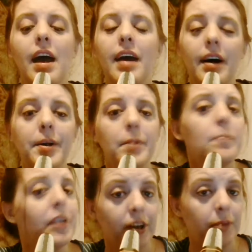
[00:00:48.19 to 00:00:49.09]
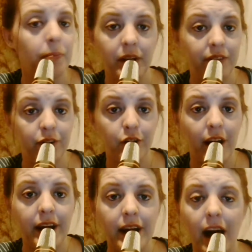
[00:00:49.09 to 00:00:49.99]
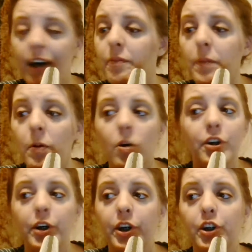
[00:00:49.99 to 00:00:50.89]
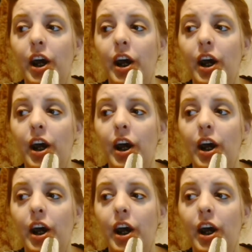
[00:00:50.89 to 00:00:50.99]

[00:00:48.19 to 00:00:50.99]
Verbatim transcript: And I completely believe Shane. I have been watching